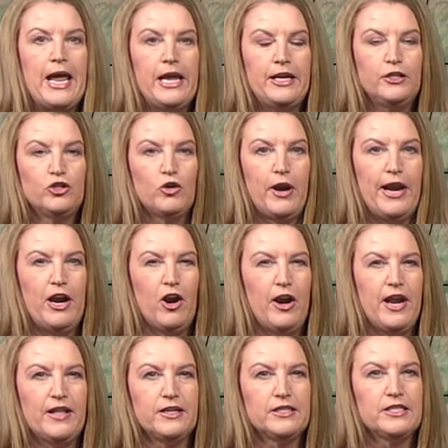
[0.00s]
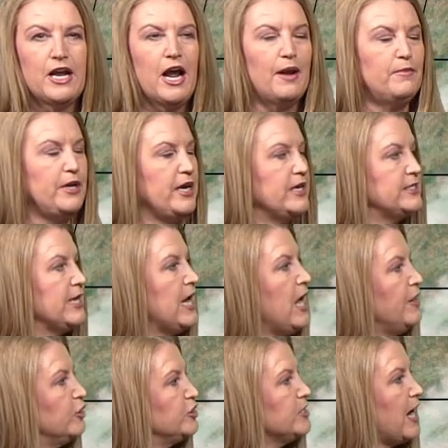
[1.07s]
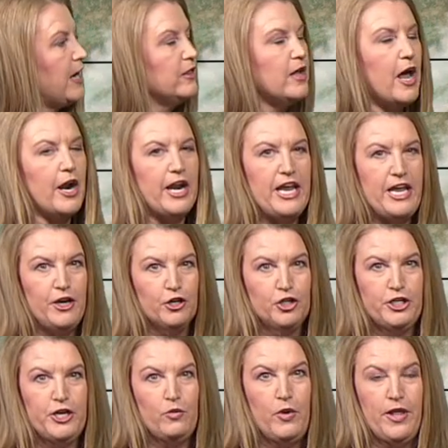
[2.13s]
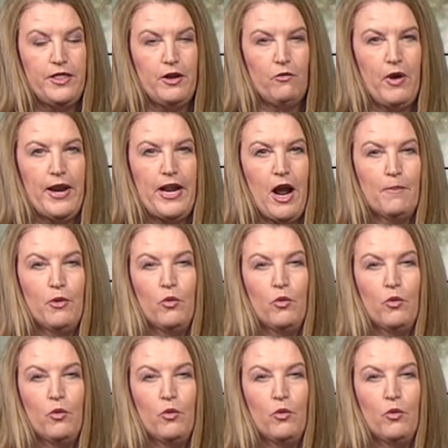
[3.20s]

into our area at this time because there's not a lot of energy with it right now,